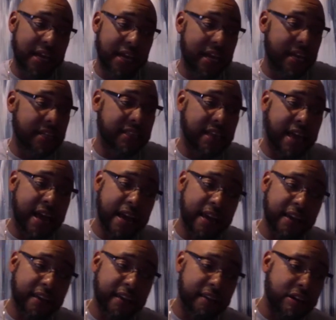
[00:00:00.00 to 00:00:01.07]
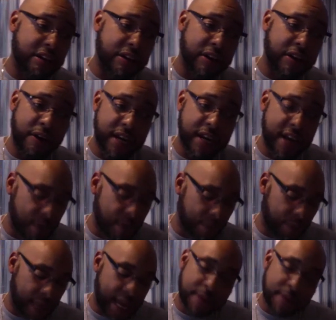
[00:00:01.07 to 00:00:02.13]
it's like, he never
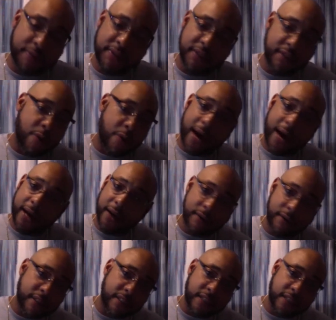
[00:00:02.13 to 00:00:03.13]
blames nobody on the